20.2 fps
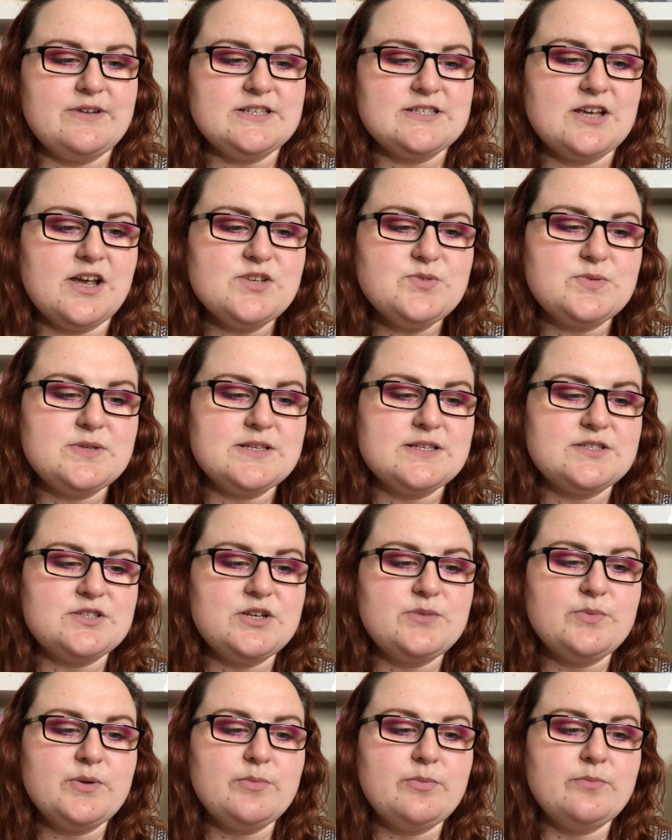retouch with a
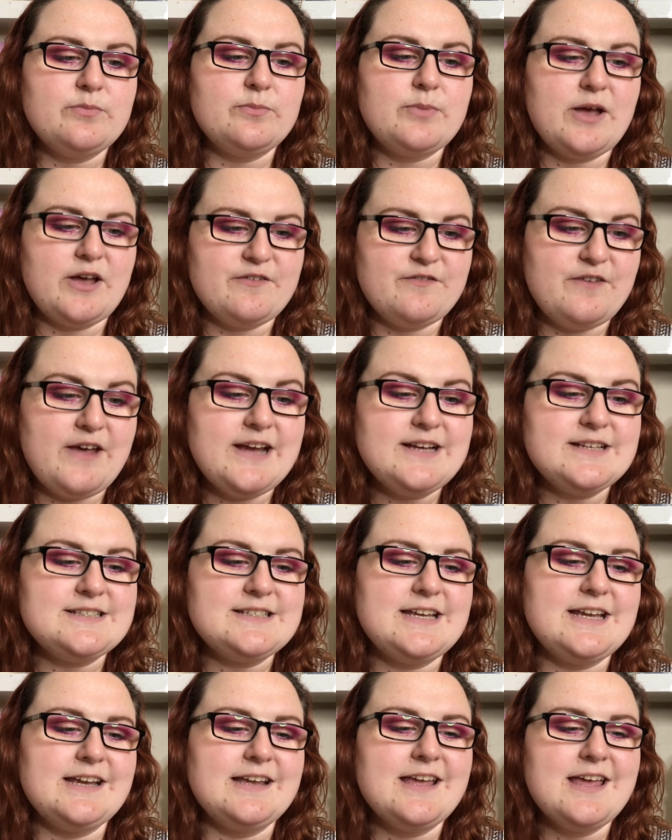super
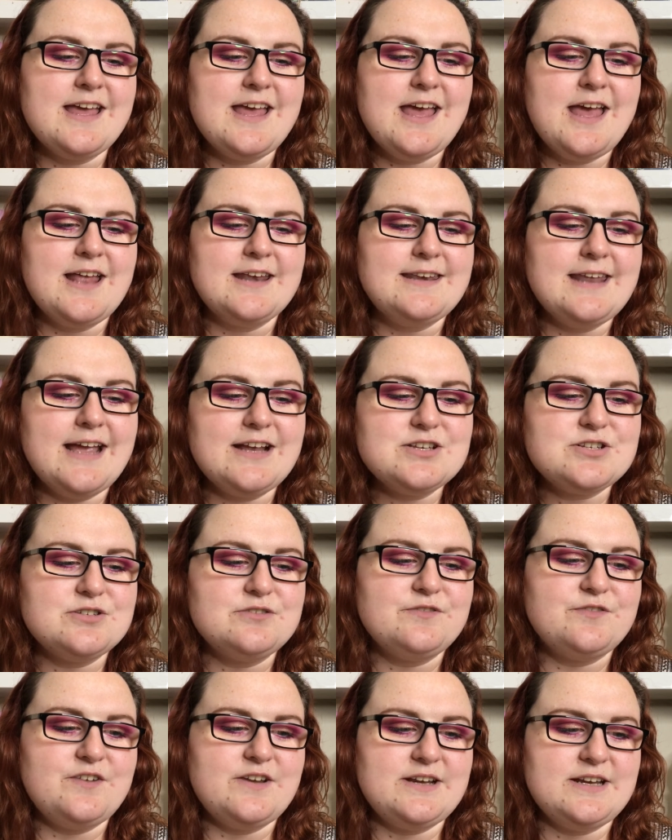perfecting
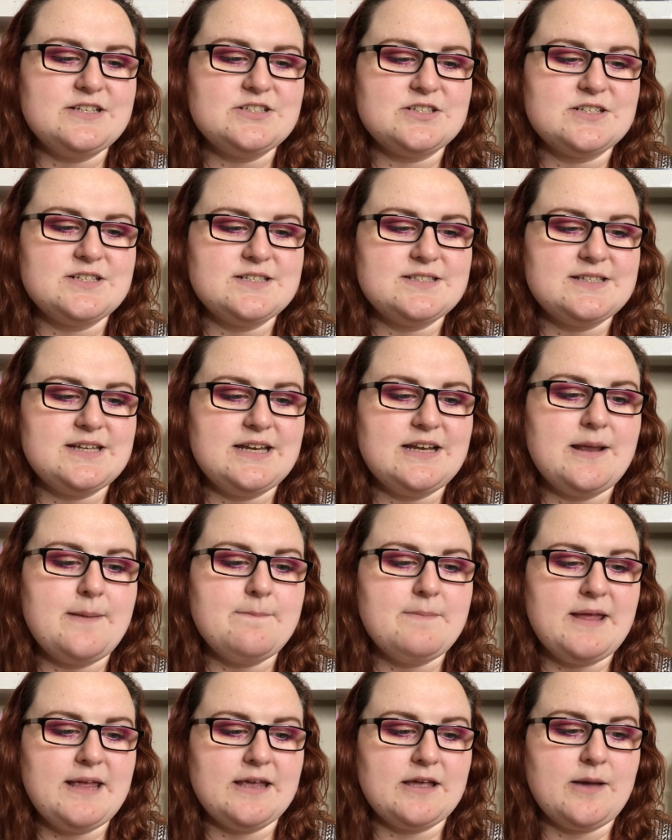natural finish concealer
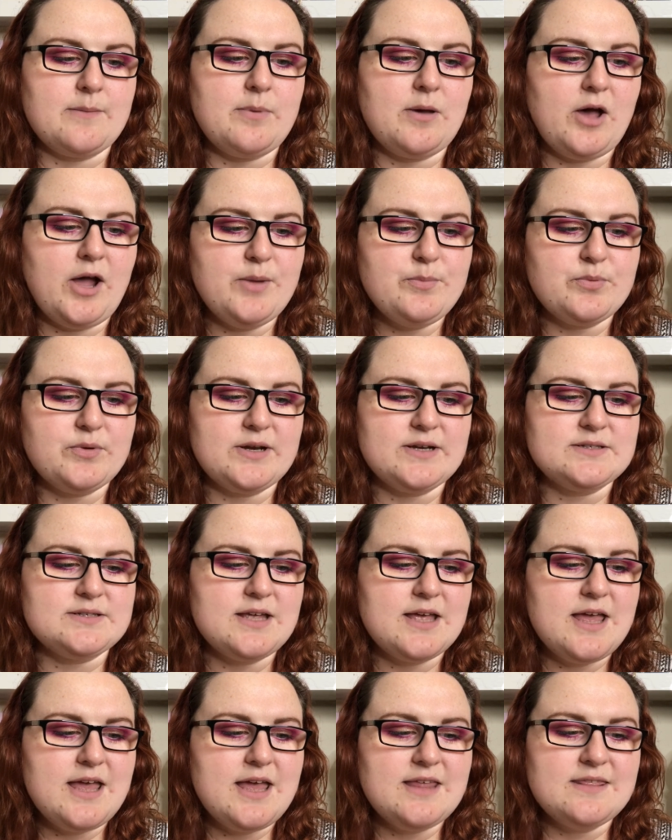makeup hybrid,
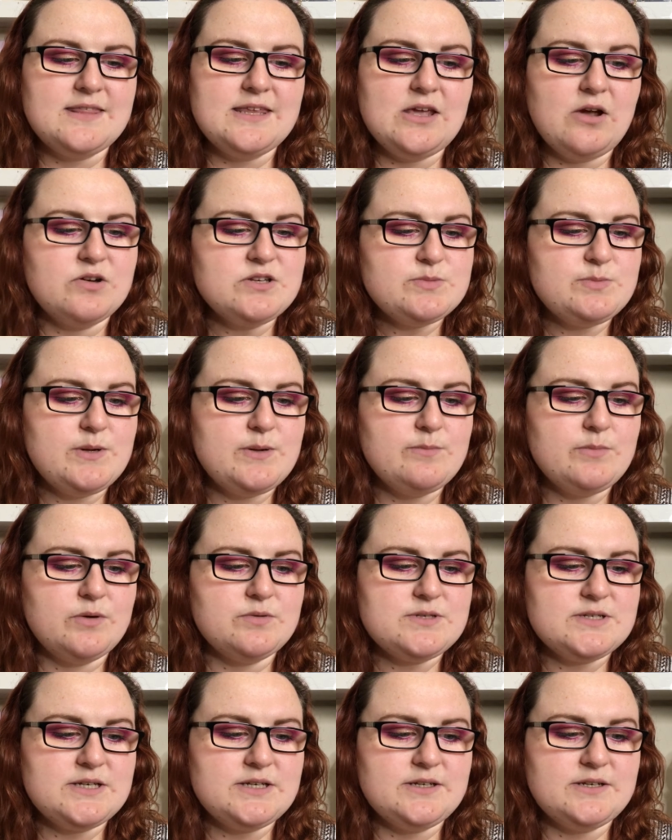the ultimate
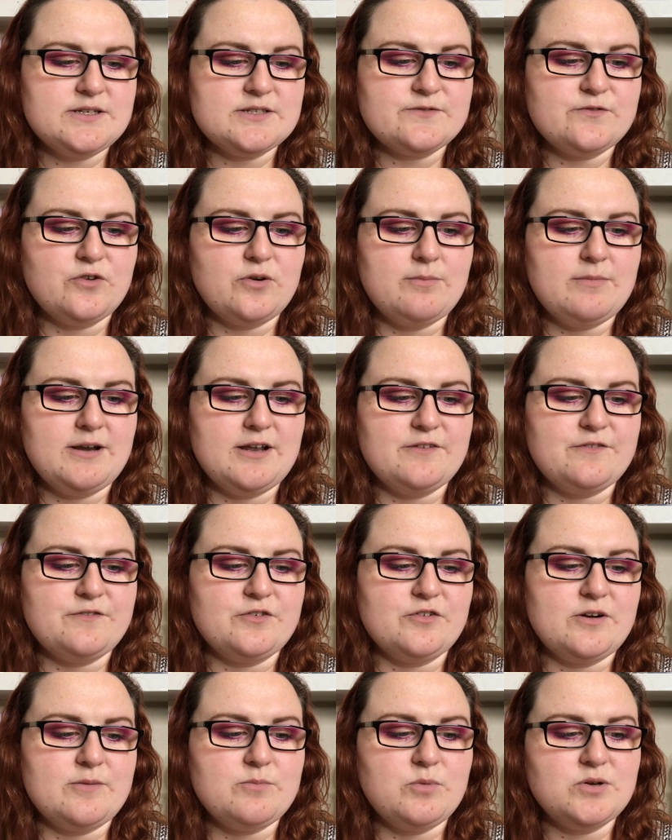multi-use formula
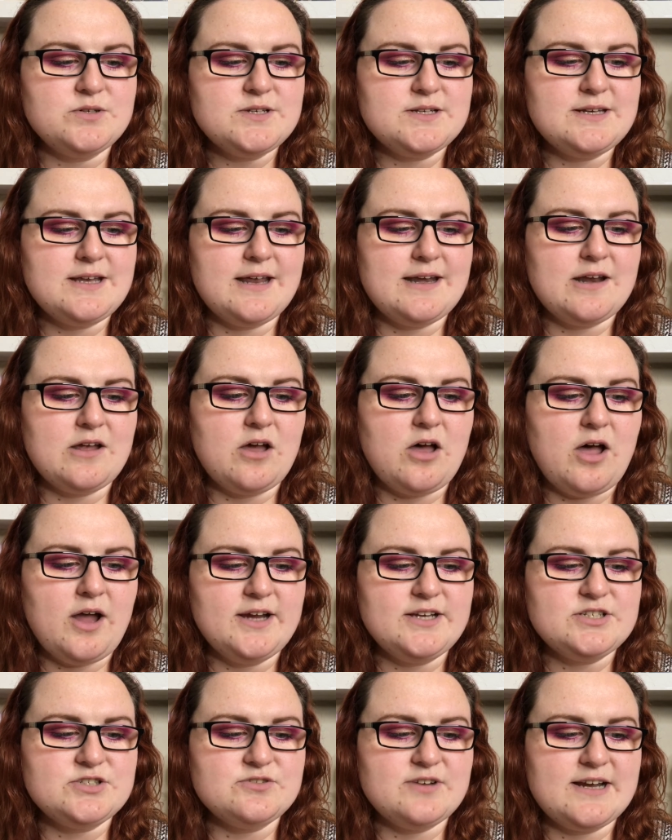for a modern and
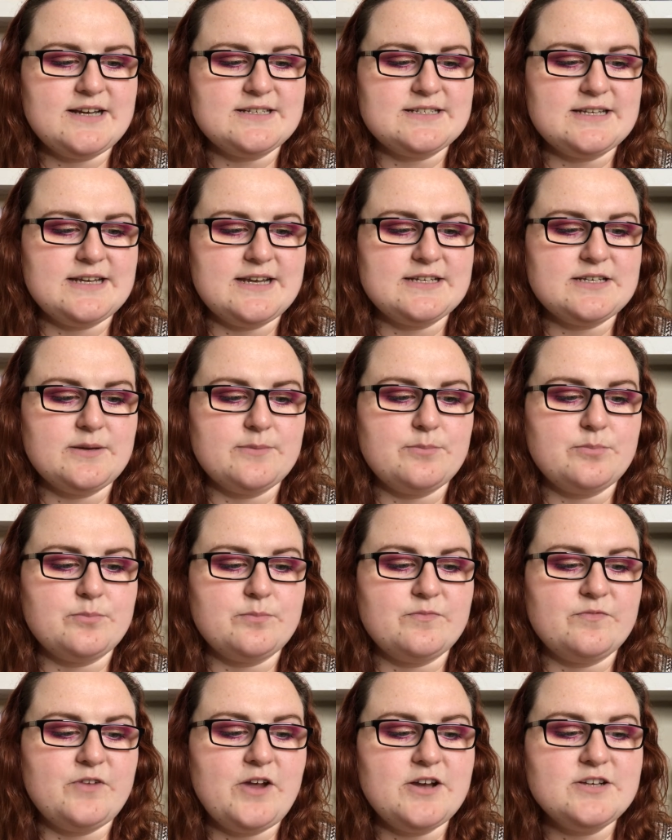hydrated
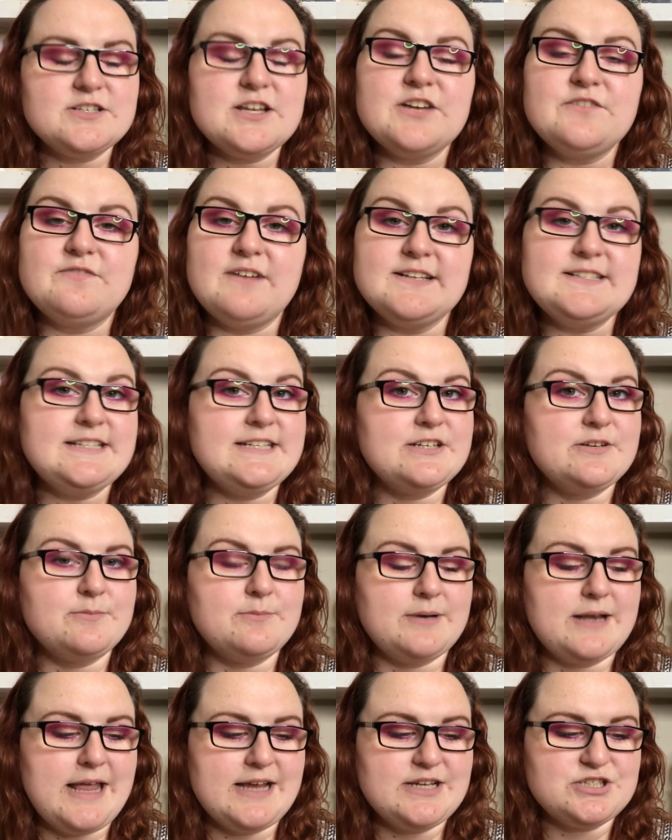photo ready
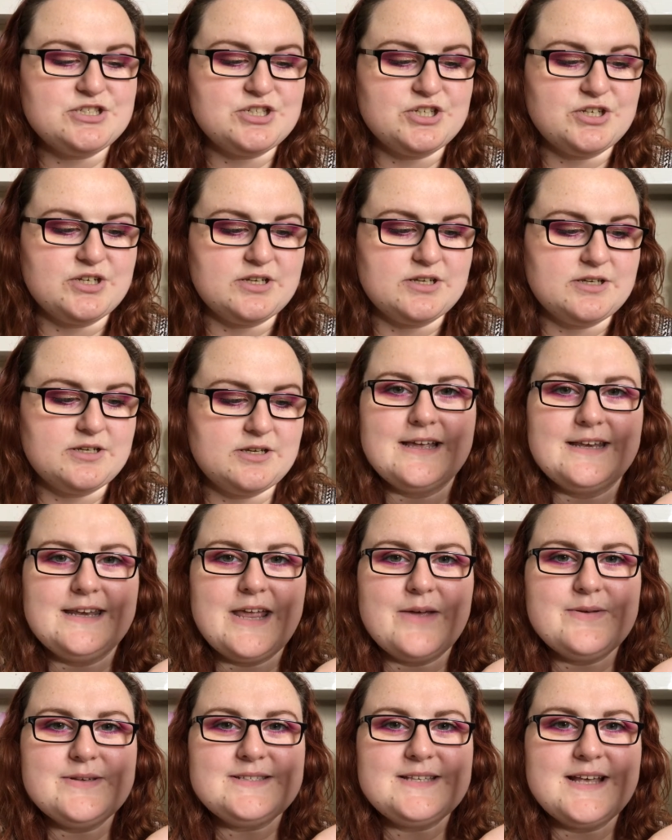complexion.
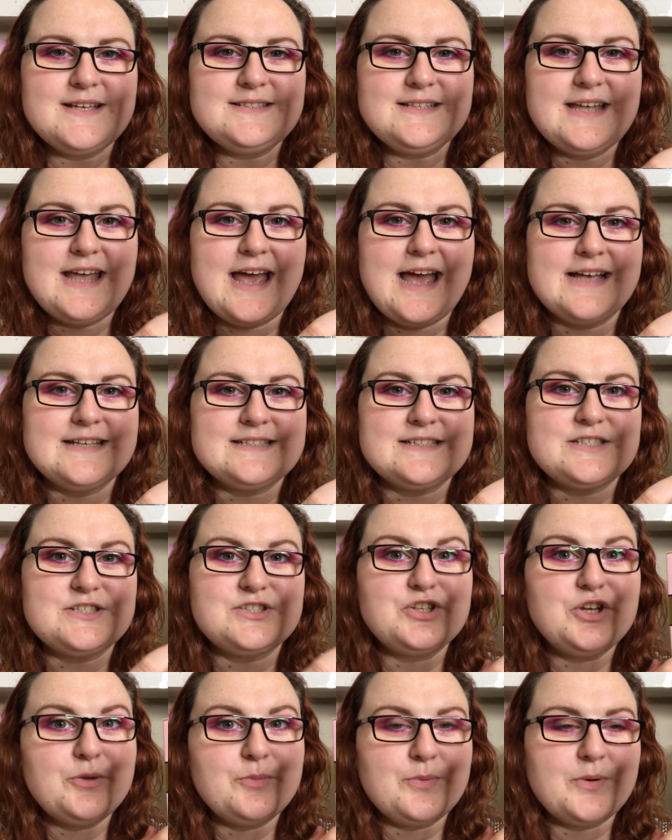Now it says it has
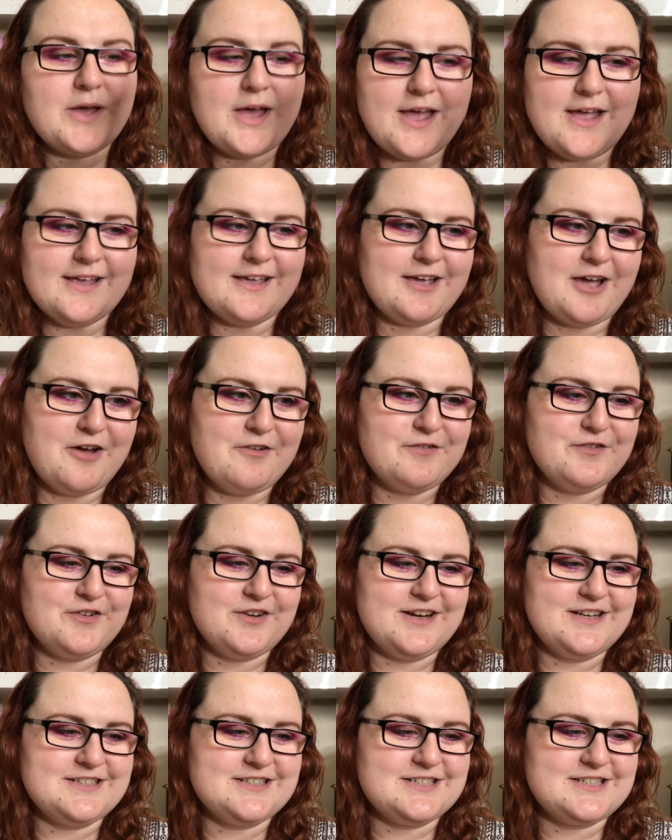super
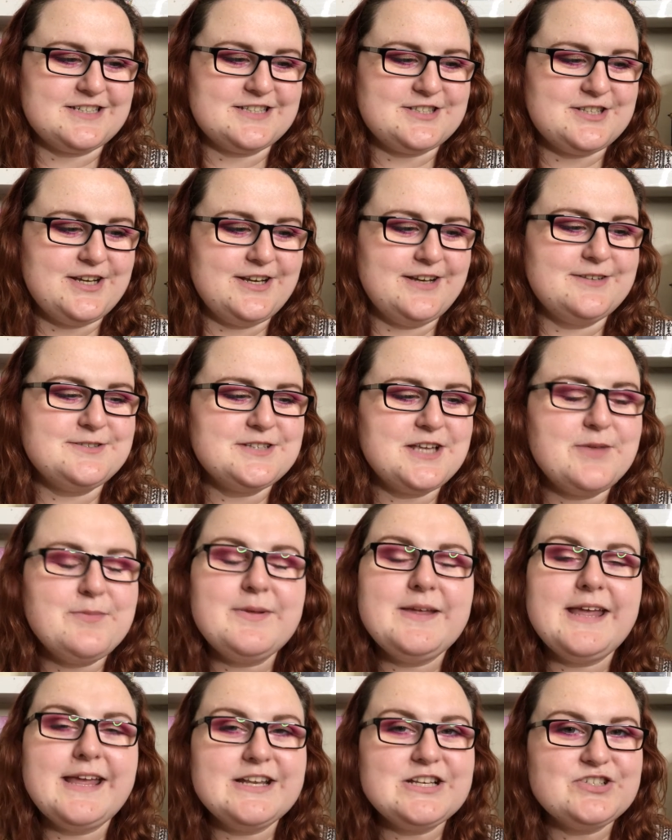coverage, so it's going
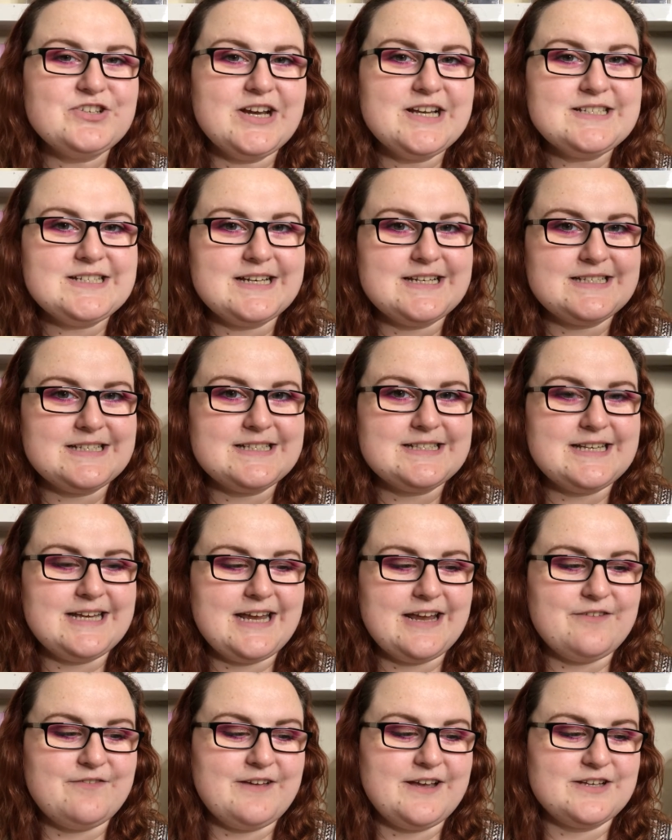to be interesting to
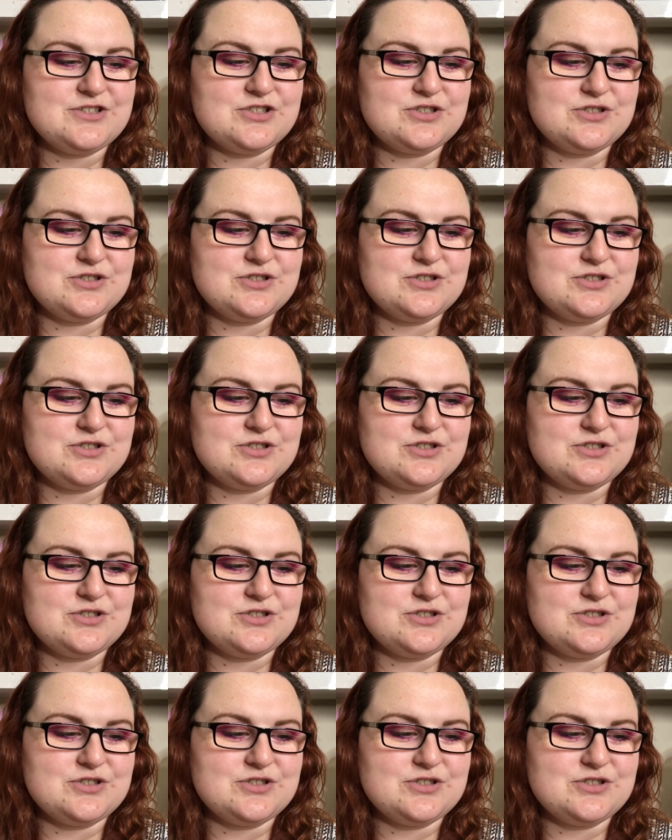see if that's